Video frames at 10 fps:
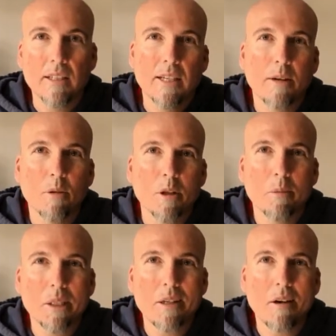Today we're
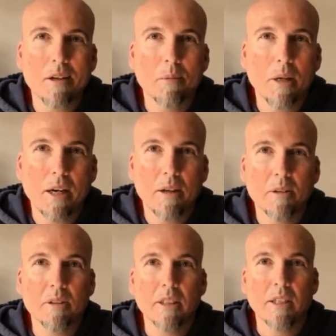going to be talking
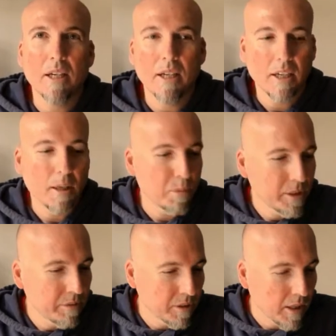about a couple
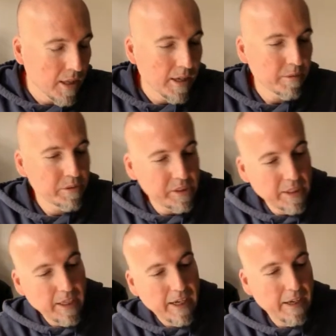different gloves.
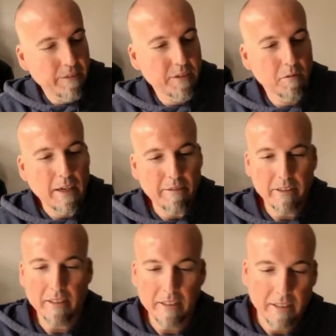I have the
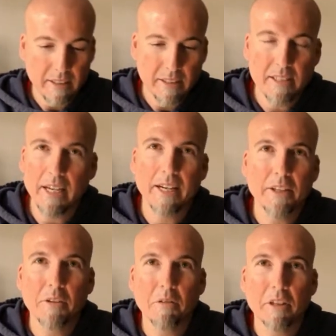REV'IT
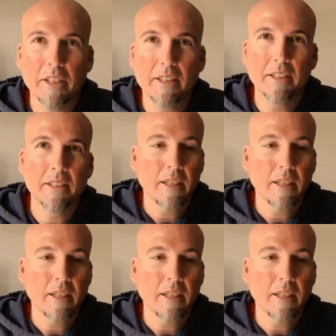Sand 3.